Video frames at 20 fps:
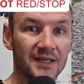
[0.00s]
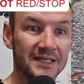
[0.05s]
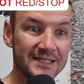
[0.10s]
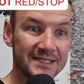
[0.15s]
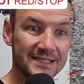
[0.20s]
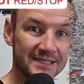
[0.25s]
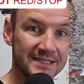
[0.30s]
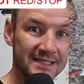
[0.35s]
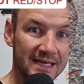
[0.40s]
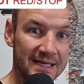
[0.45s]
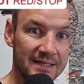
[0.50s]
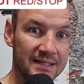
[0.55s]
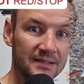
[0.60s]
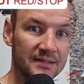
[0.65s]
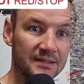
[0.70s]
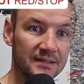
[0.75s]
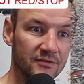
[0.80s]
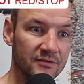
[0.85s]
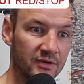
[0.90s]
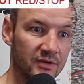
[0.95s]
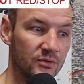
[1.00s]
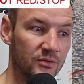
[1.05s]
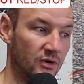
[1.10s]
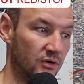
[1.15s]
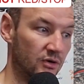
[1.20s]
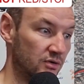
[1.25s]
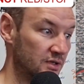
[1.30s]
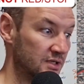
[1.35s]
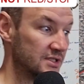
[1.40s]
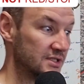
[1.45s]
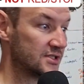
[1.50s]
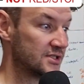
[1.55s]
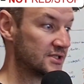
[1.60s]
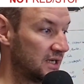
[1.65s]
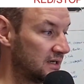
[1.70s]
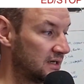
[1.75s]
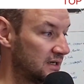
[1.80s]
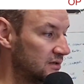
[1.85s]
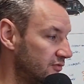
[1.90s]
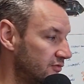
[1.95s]
signaling failure, or
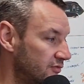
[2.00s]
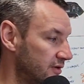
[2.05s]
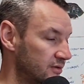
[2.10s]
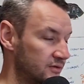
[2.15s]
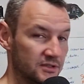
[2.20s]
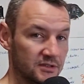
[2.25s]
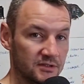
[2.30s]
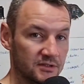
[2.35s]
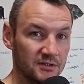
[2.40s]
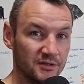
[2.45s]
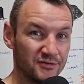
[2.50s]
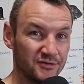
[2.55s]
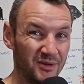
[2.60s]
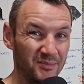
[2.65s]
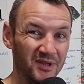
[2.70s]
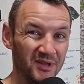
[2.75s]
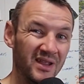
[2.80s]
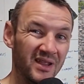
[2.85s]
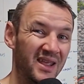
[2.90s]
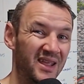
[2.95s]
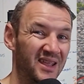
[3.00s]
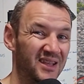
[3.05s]
signal failures as described here.